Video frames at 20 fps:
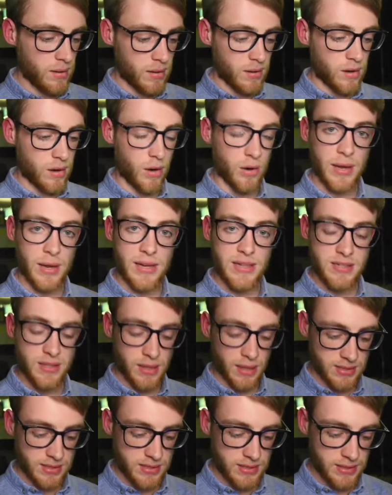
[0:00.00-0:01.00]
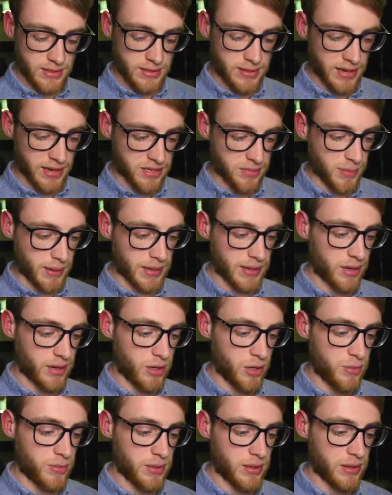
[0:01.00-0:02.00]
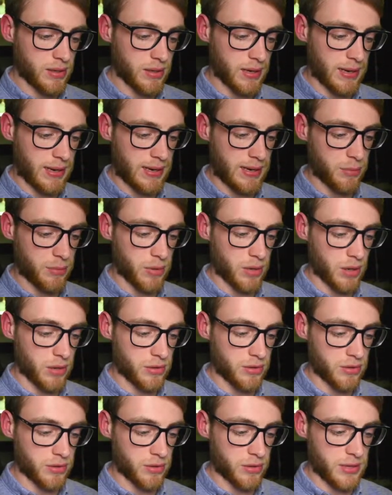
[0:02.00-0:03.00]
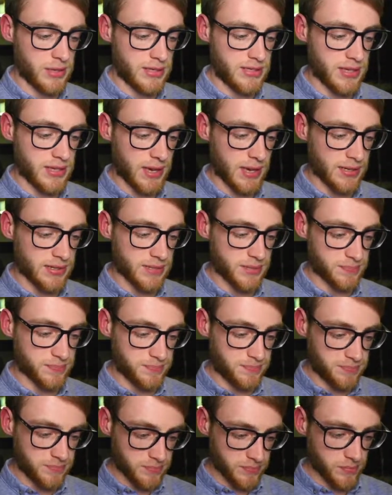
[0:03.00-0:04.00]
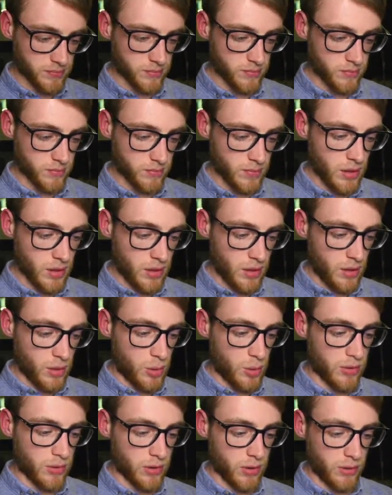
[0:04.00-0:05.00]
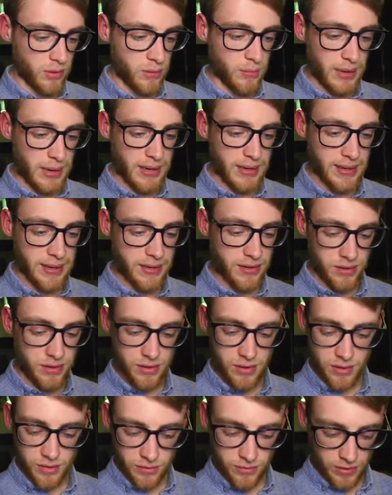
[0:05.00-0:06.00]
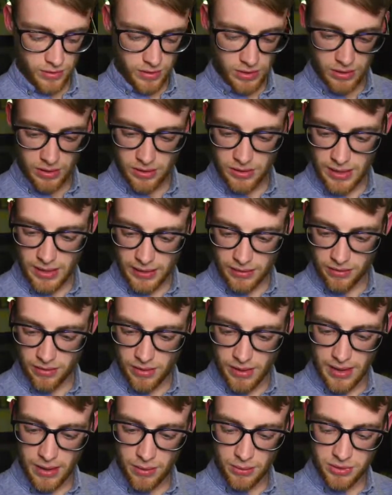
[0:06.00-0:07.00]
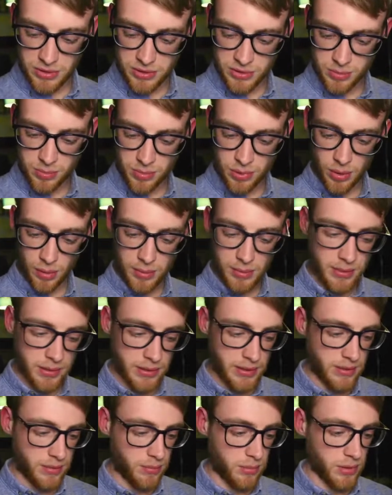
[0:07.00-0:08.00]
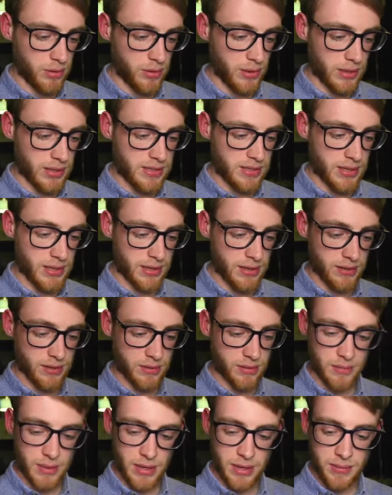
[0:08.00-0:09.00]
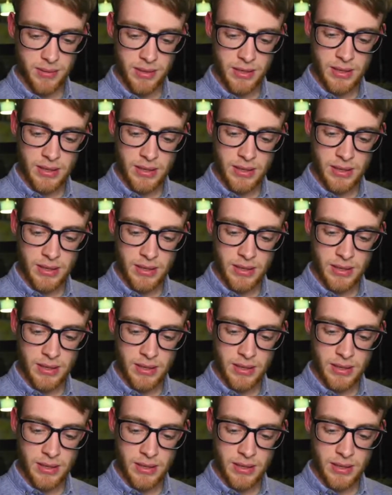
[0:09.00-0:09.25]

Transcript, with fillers: okay so that's the next packet open um, we'll go through these decks we've got the back end of uh, deck there which was probably the blue eyes deck maybe